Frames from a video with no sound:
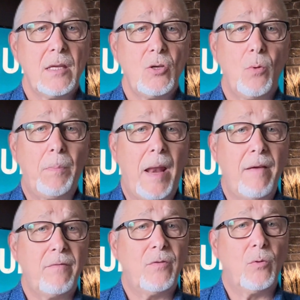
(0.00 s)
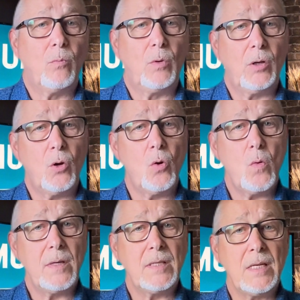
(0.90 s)
Your platform will
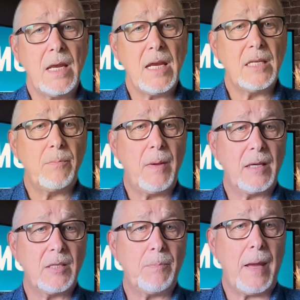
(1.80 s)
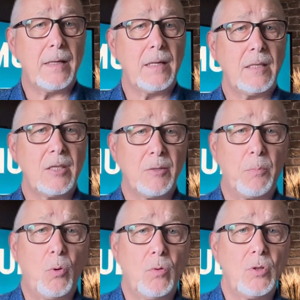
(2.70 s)
always need to be expanded to
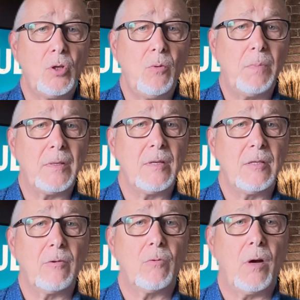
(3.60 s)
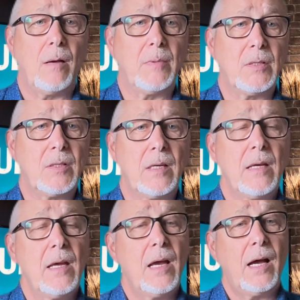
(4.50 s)
support new business requirements,
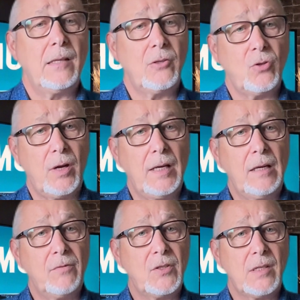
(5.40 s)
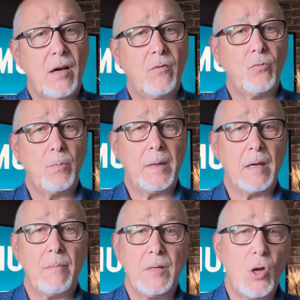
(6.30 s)
and the training of staff will
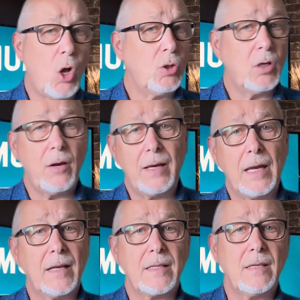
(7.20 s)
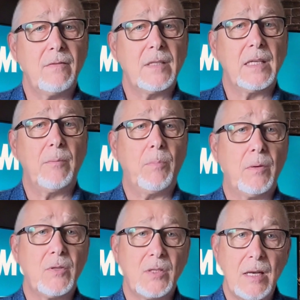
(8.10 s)
become an ongoing activity
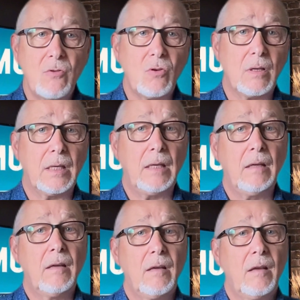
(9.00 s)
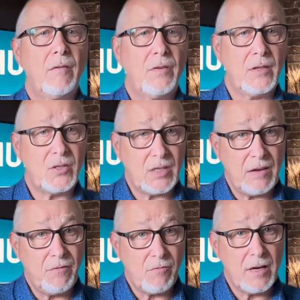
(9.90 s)
both centrally for the
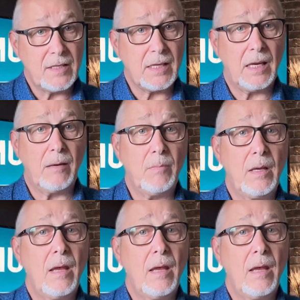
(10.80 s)
C3 team